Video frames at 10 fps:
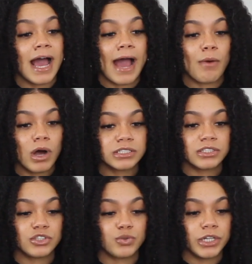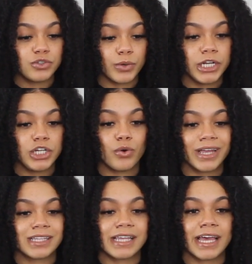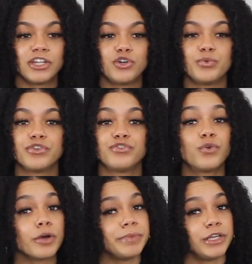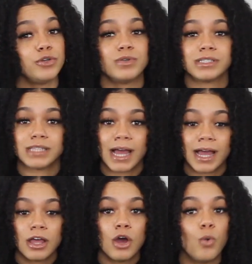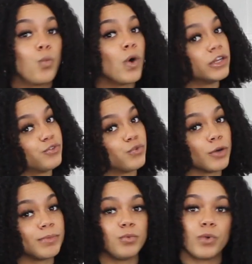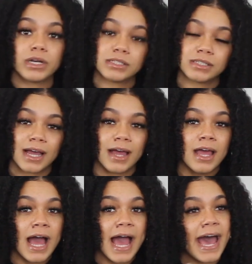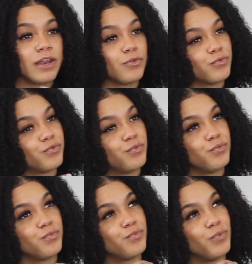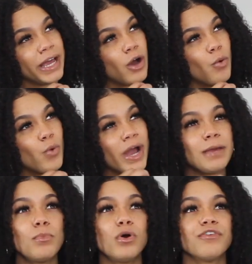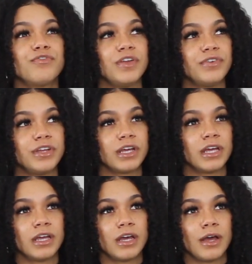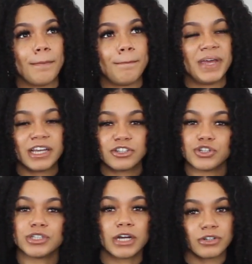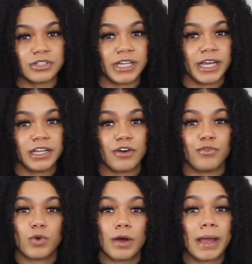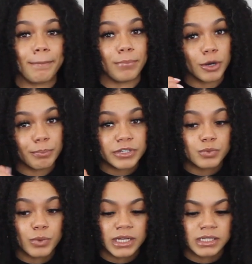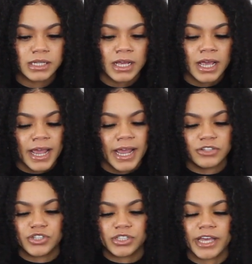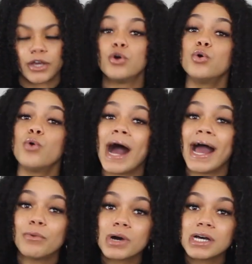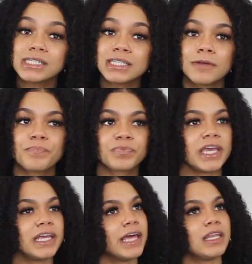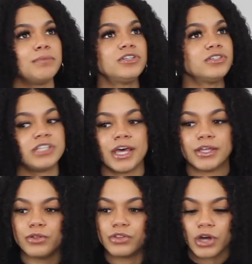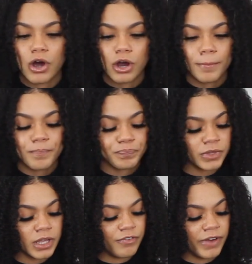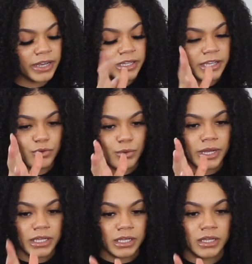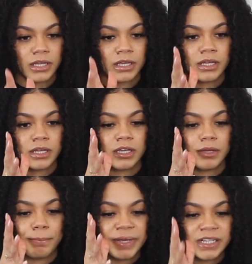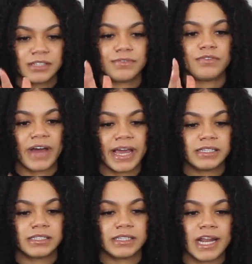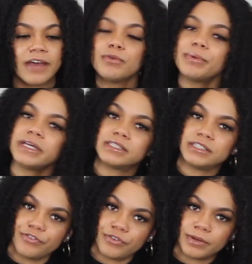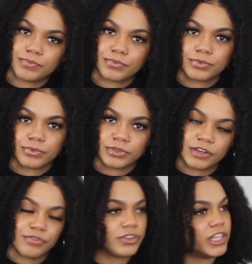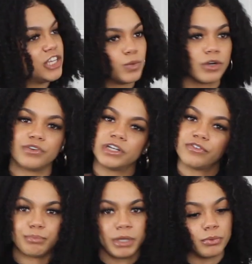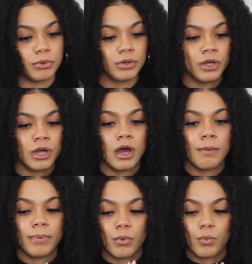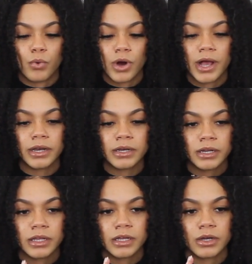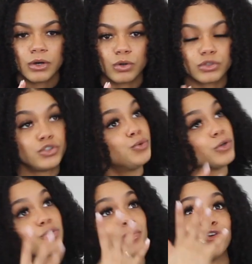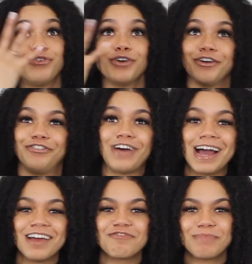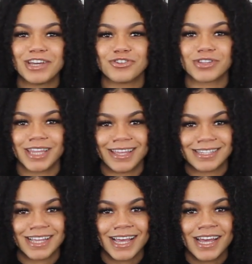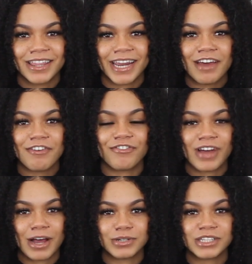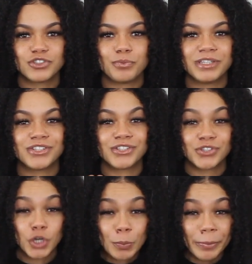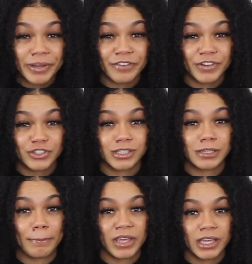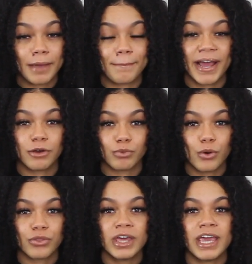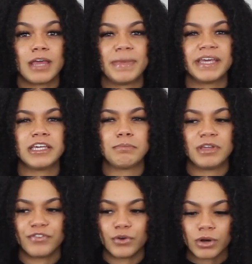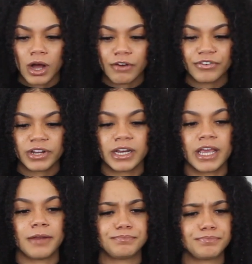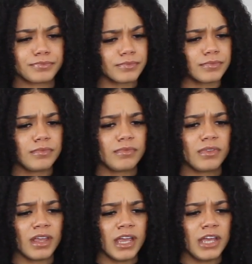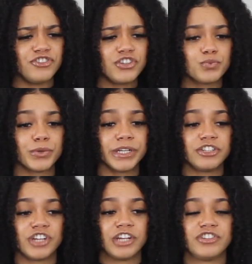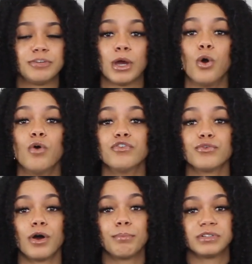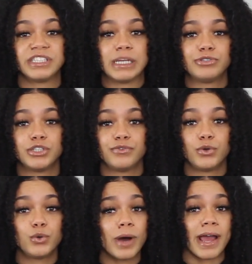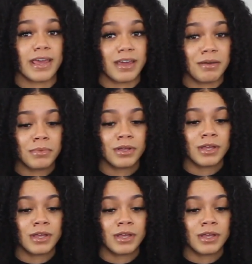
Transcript: I walked into 2020 knowing exactly who is for me and who is not, what is for me, what is not. I had a like way more vivid picture and understanding of what my purpose was and just like who I was. And like, let me just tell you, if I can give you any piece of advice, and everybody is different things work for different people, but 1 or 2 or 3 or 4 or 5 major things that I have found to be super beneficial to me and my growth, and making me feel confident and just really changing my overall perception of who I am.